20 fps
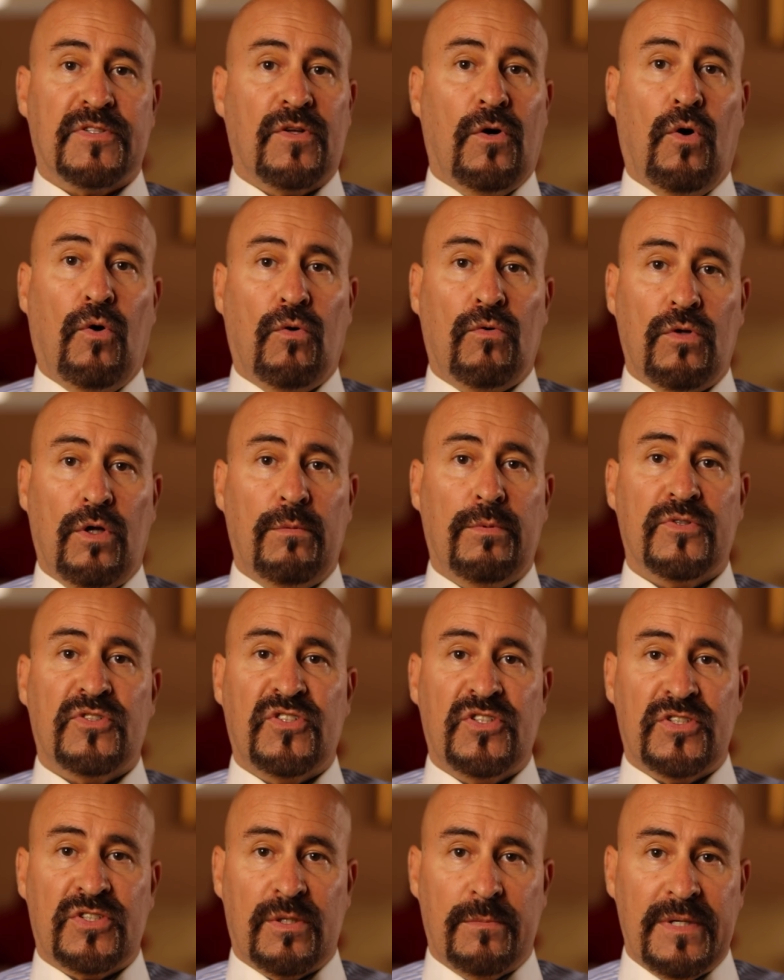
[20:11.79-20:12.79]
The whole global
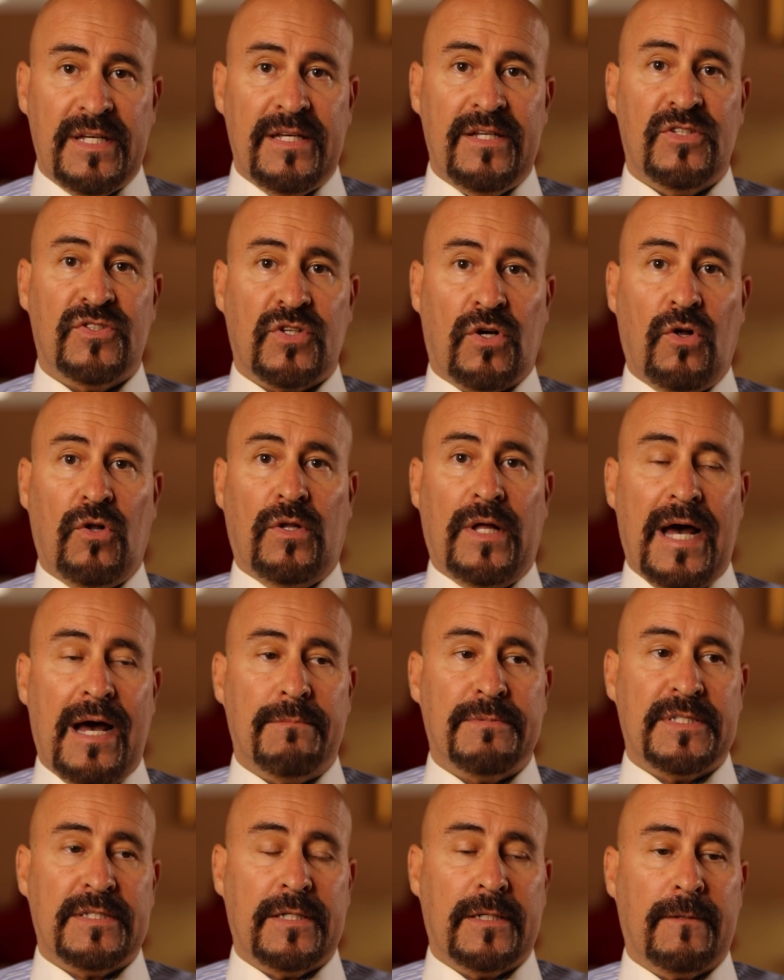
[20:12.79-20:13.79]
system is
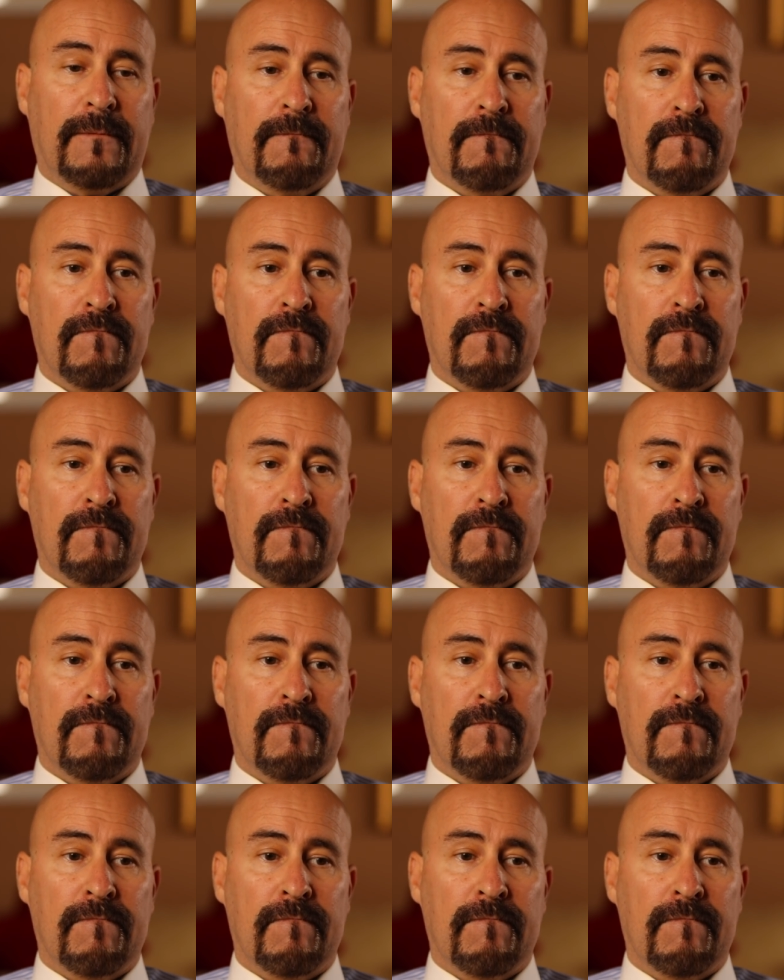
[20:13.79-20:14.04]
collapsing.